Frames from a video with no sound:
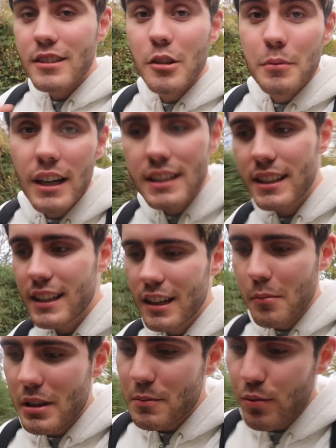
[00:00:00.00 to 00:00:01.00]
So I'm gutted
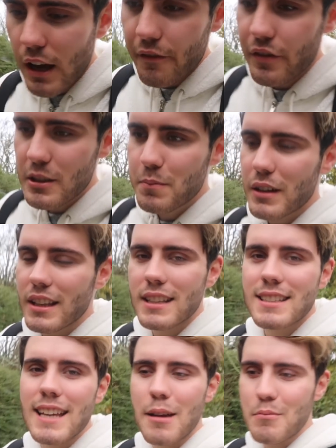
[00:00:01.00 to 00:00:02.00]
that I missed breakfast, but at
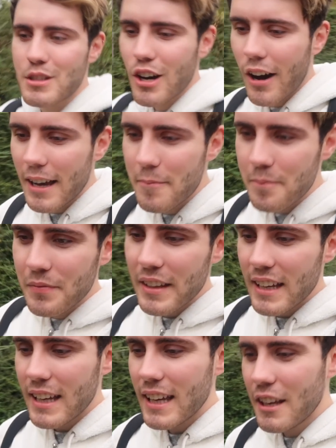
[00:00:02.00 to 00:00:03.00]
the same time,
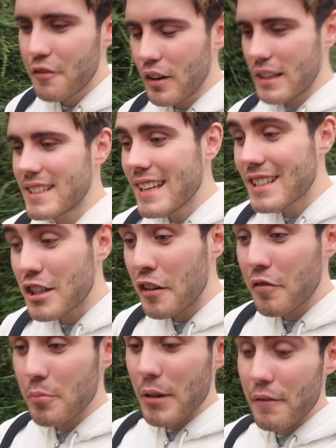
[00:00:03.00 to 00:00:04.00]
if I did
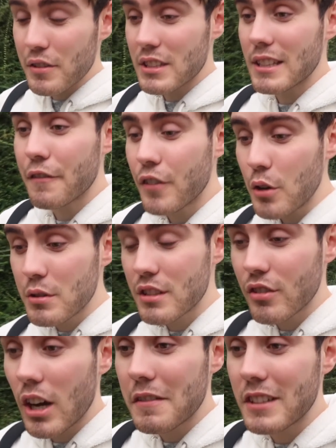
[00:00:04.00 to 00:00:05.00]
go for breakfast and the
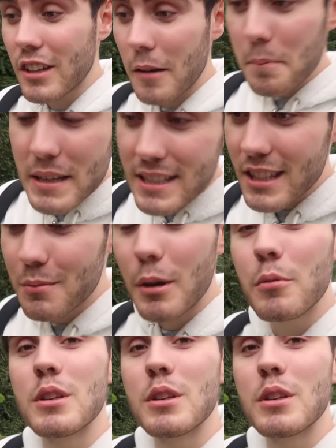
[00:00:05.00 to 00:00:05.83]
phones arrived and I've missed them, I